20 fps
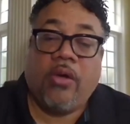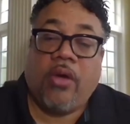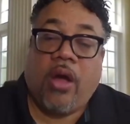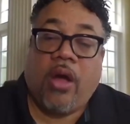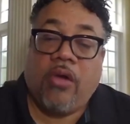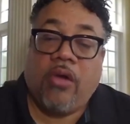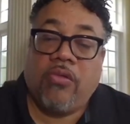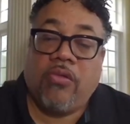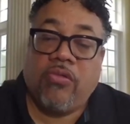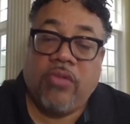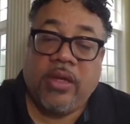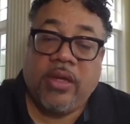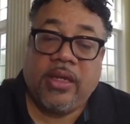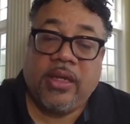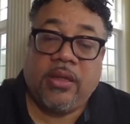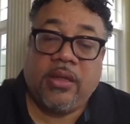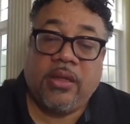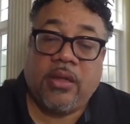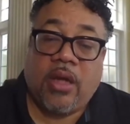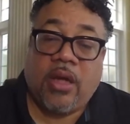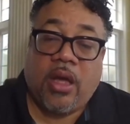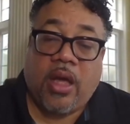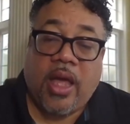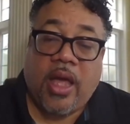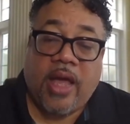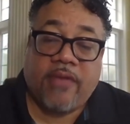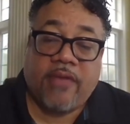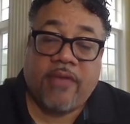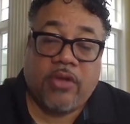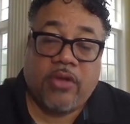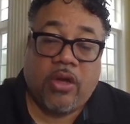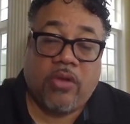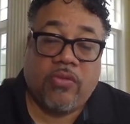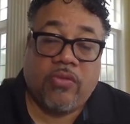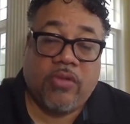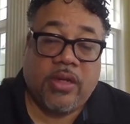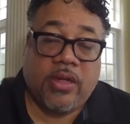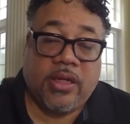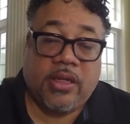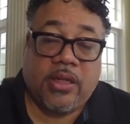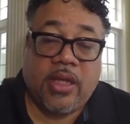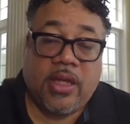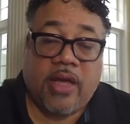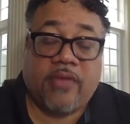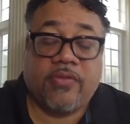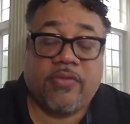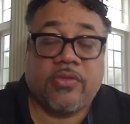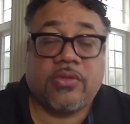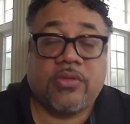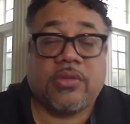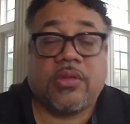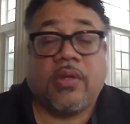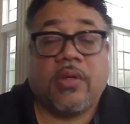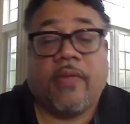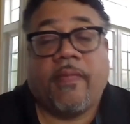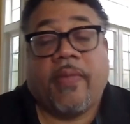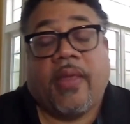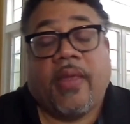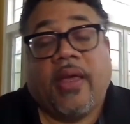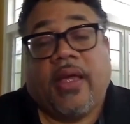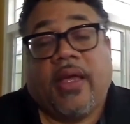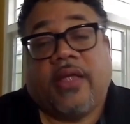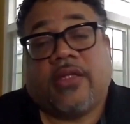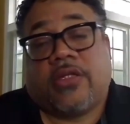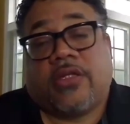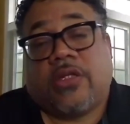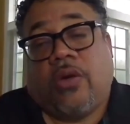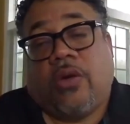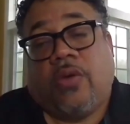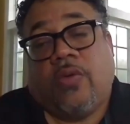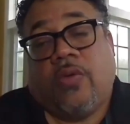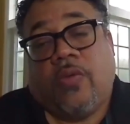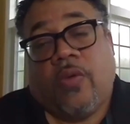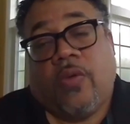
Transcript: low renin levels. And so,